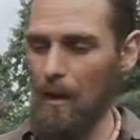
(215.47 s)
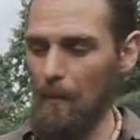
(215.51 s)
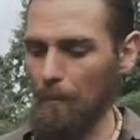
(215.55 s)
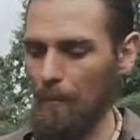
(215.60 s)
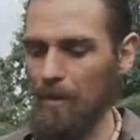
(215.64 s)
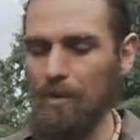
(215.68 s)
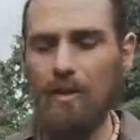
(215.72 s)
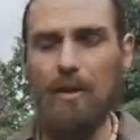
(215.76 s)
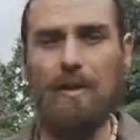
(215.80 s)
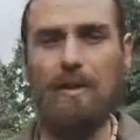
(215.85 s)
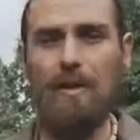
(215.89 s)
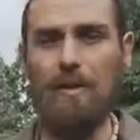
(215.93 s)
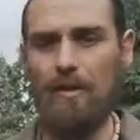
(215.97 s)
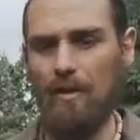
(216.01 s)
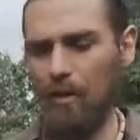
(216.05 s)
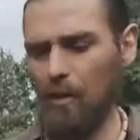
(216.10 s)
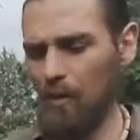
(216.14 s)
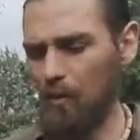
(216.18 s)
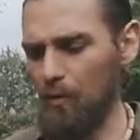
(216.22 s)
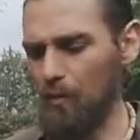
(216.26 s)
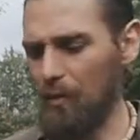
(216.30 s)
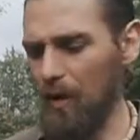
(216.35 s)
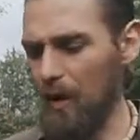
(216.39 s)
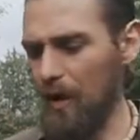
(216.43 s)
but just as a
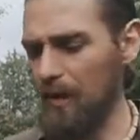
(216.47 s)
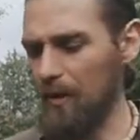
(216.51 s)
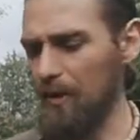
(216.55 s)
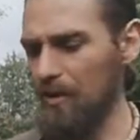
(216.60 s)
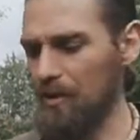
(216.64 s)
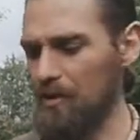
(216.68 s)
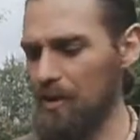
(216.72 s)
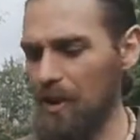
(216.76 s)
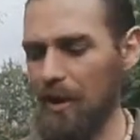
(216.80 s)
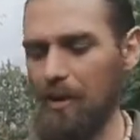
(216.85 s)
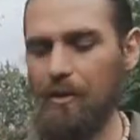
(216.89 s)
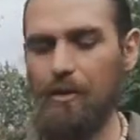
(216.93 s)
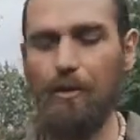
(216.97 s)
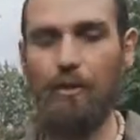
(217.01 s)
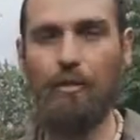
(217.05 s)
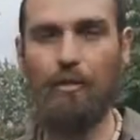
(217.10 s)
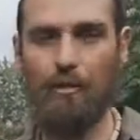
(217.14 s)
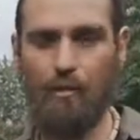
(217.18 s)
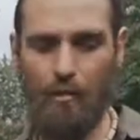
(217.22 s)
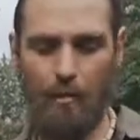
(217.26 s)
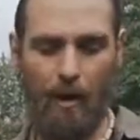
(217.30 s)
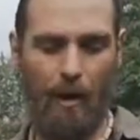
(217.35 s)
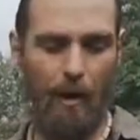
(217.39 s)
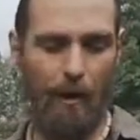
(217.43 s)
great gentle
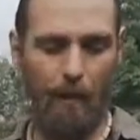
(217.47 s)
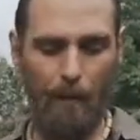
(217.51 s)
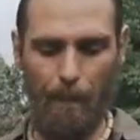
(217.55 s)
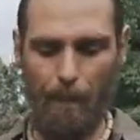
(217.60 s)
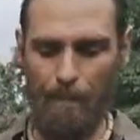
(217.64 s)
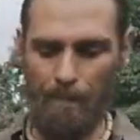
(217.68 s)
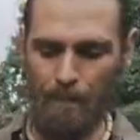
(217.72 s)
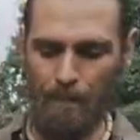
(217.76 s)
drink.